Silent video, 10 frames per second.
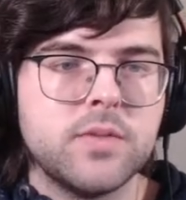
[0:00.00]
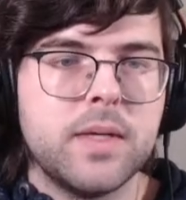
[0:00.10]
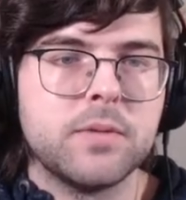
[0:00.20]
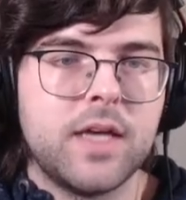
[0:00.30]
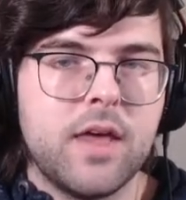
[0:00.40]
be
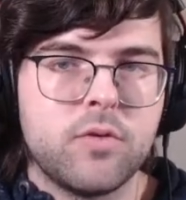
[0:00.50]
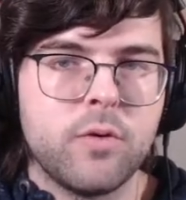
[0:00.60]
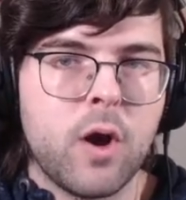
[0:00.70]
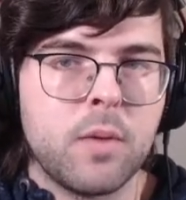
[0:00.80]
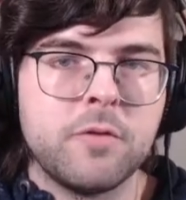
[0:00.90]
able to get
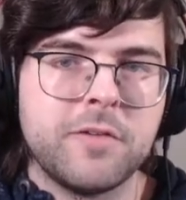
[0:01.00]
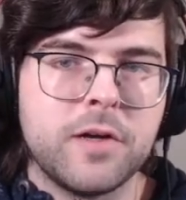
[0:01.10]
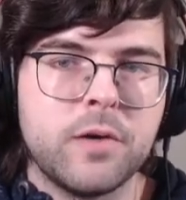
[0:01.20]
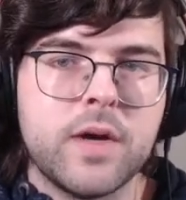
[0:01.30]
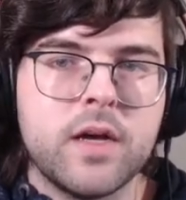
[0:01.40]
through armor
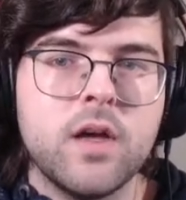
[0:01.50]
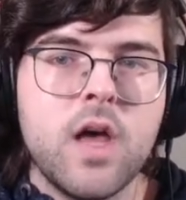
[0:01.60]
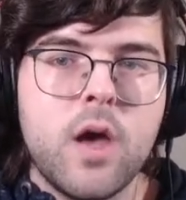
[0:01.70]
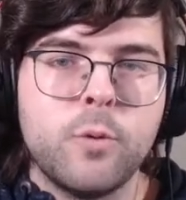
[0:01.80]
very well,